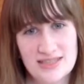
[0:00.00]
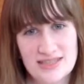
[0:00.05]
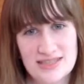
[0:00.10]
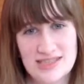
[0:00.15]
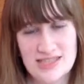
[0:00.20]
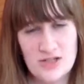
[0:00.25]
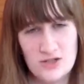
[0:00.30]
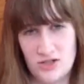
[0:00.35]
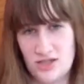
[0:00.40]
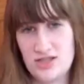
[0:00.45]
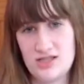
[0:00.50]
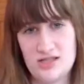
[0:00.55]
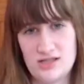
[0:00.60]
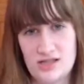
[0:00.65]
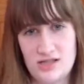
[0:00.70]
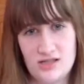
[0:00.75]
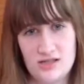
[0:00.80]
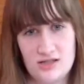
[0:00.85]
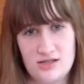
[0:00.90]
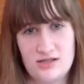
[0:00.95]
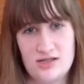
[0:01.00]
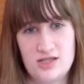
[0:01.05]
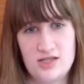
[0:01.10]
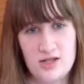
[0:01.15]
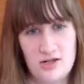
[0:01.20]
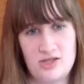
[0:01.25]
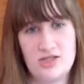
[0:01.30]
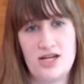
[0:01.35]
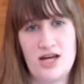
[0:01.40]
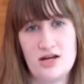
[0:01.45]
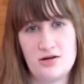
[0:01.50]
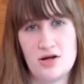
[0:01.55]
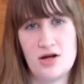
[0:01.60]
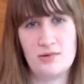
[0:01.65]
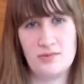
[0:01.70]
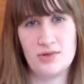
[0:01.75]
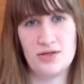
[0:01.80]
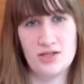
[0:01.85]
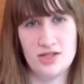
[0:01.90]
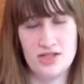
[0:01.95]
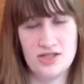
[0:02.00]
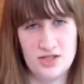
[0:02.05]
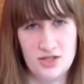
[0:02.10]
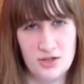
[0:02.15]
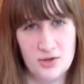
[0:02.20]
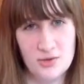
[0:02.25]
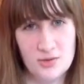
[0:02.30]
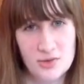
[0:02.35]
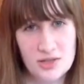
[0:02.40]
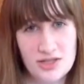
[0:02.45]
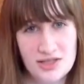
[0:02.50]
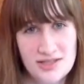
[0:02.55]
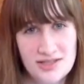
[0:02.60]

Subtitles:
Seriously, I really do.